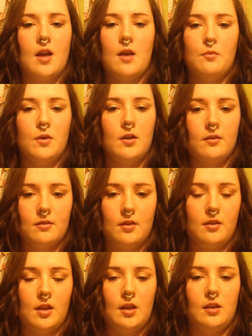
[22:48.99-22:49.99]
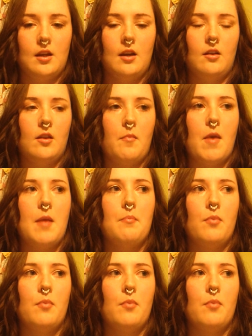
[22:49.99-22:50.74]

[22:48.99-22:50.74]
Edward is the thing there, and then my